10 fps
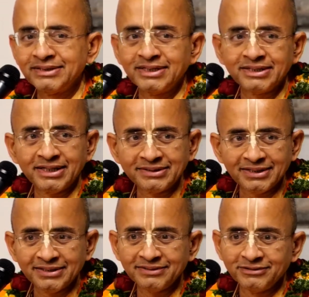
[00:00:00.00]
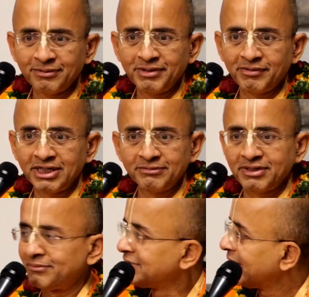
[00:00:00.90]
They think like that. Nobody wants
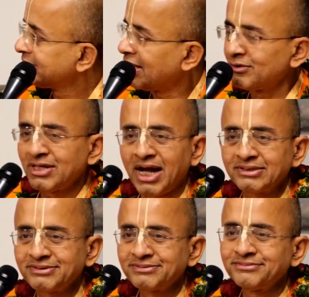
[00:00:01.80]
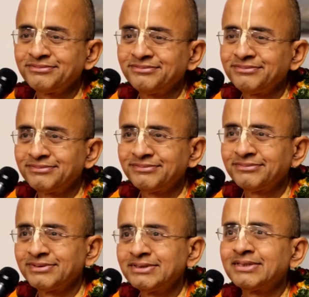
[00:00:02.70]
to become das on a das.
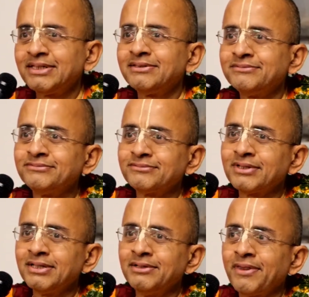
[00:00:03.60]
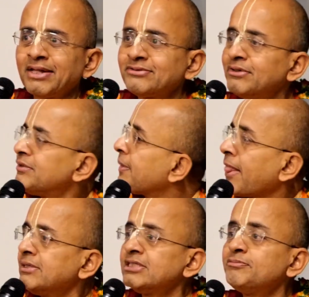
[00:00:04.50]
Isn't it?
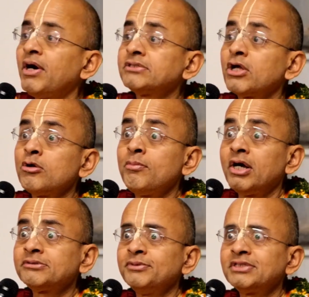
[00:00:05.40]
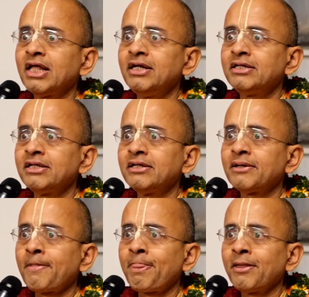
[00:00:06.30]
So this boss on a boss
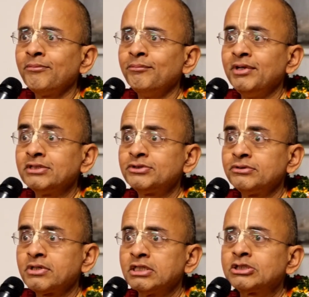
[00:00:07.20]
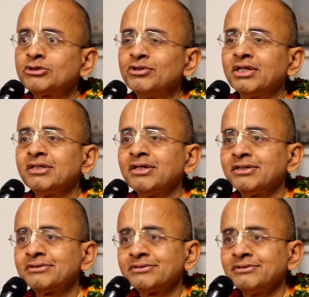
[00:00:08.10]
mentality means to control
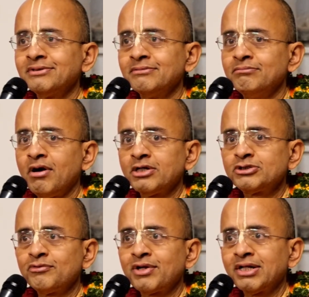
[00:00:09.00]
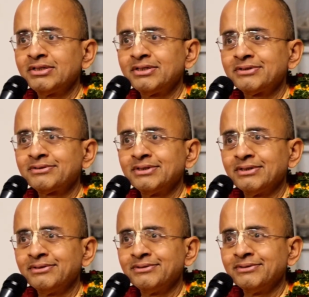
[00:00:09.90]
others, boss over others,
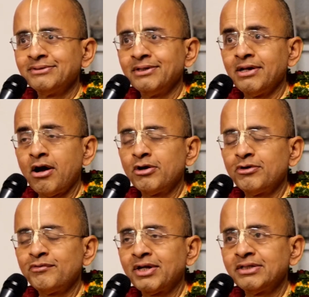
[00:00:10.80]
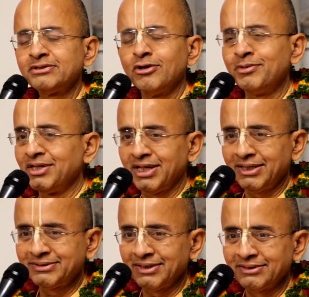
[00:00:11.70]
lord over others. Nobody
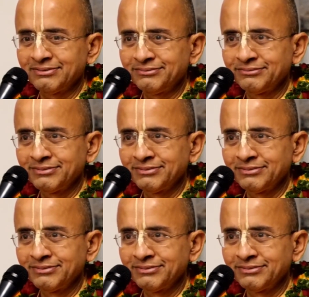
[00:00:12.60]
likes it.